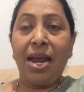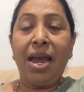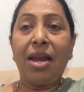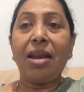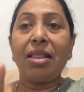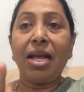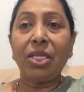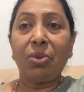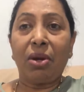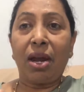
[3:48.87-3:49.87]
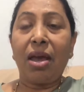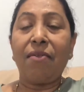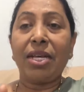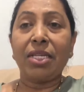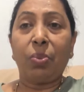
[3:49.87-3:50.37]
and that's what I have
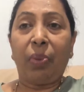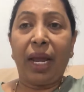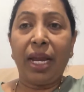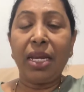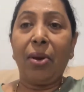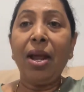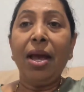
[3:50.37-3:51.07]
explained